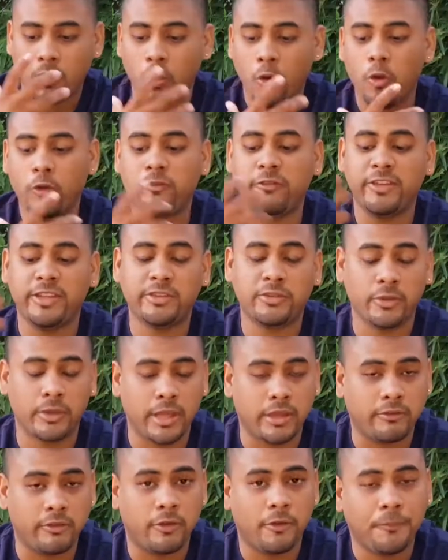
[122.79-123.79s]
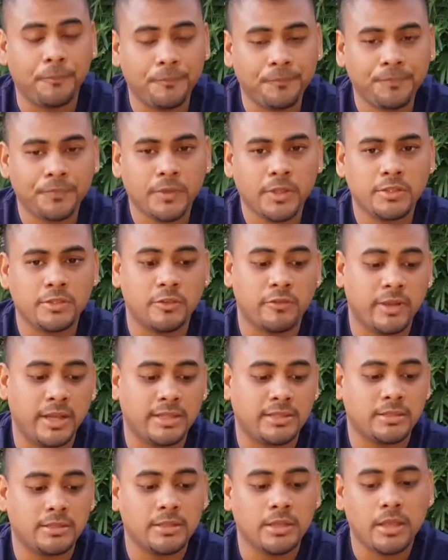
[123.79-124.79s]
all fit together so
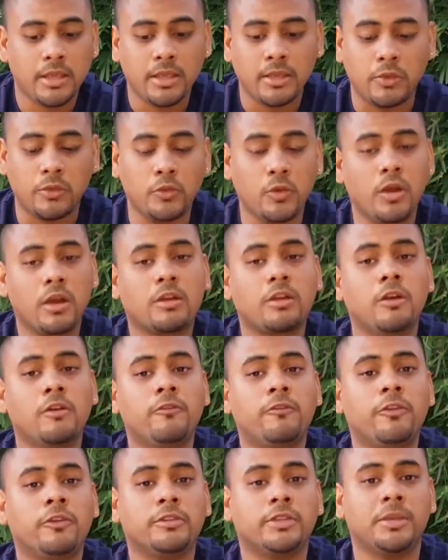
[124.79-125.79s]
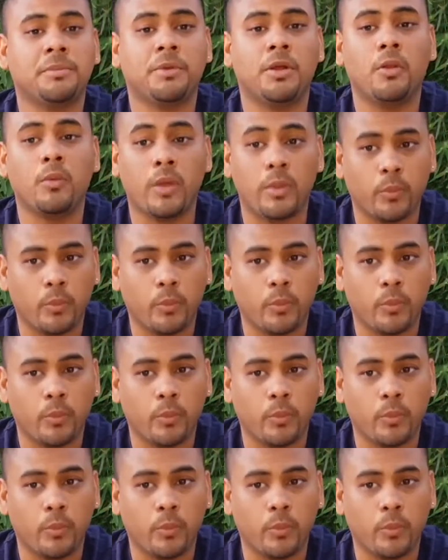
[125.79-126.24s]
that you are comfortable when